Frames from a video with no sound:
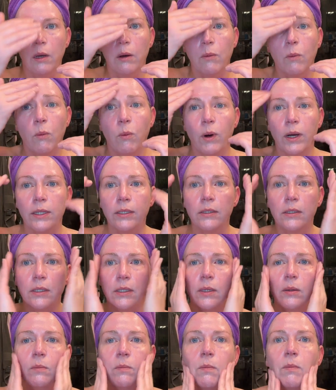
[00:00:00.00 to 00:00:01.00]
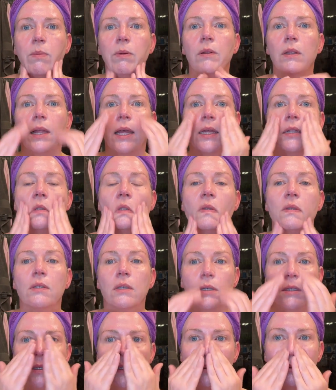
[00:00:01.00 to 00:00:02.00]
once it blends
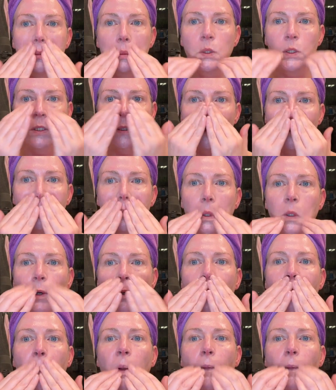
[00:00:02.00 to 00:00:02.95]
into